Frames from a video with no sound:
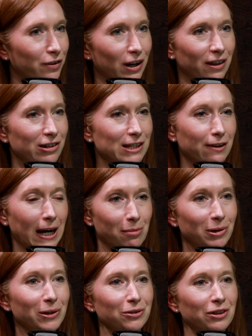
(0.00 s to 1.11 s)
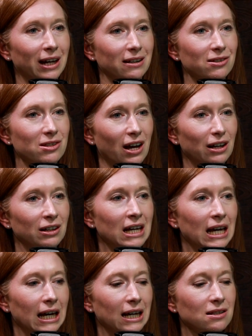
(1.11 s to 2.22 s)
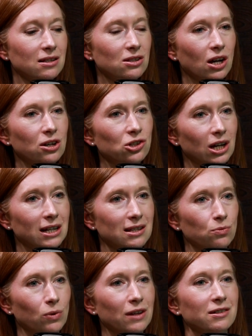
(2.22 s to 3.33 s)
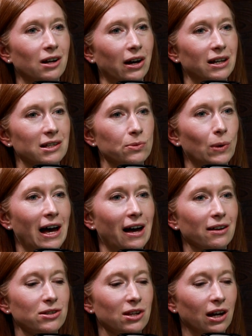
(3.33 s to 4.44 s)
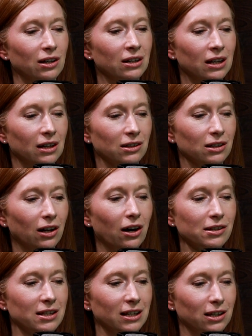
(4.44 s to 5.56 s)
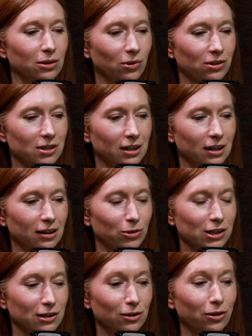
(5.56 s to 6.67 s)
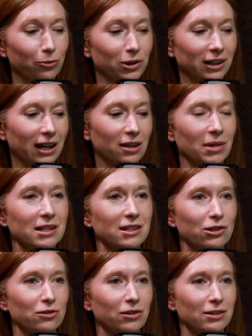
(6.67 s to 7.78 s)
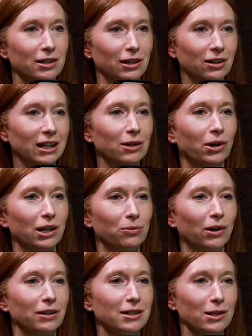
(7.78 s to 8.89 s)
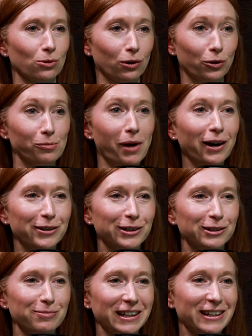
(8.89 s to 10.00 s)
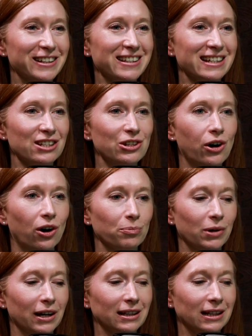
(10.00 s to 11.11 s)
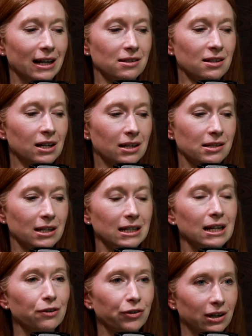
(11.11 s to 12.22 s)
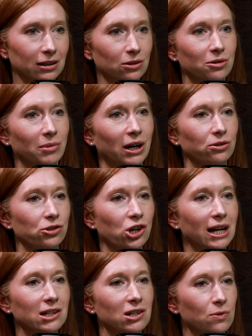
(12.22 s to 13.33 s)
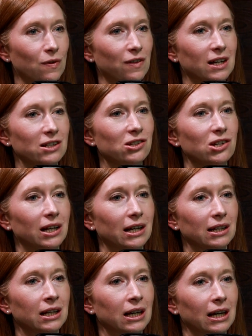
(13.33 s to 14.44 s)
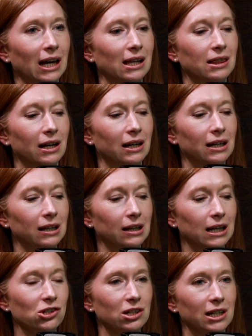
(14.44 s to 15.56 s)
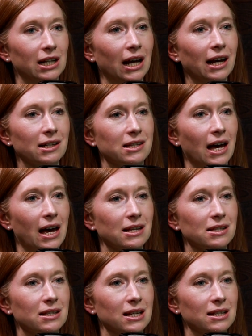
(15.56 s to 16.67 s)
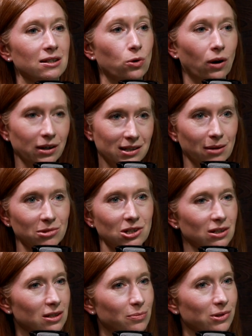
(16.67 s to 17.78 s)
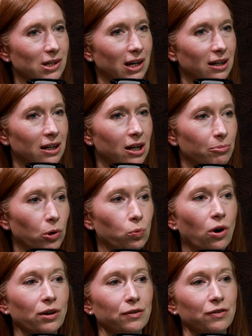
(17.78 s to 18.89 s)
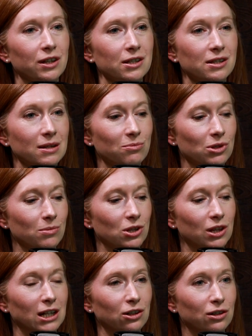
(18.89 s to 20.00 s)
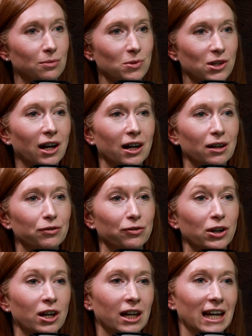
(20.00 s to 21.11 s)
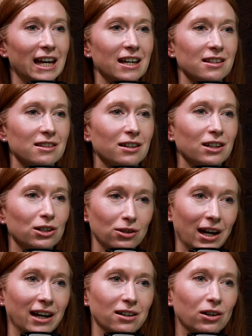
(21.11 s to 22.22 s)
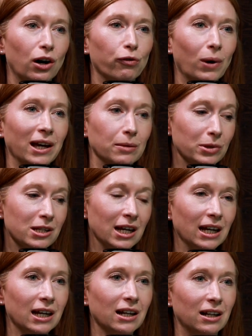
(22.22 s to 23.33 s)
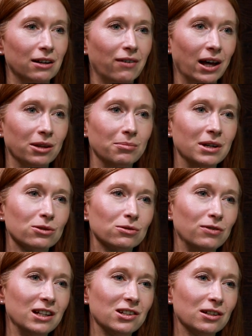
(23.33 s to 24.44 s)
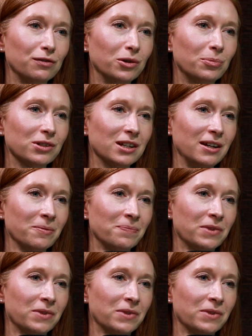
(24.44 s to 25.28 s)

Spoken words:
further. It's a chemical thing. So it's associated with diet as well. So the last thing we do not want to get the message across that you can eat what you want. It's all hormonal, because it's not. But there's significant hormonal changes with the insulin, in that insulin in excess is quite damaging to the body. But one of the symptoms that then you can observe is that you gain a lot of weight, particularly around the middle region of your body.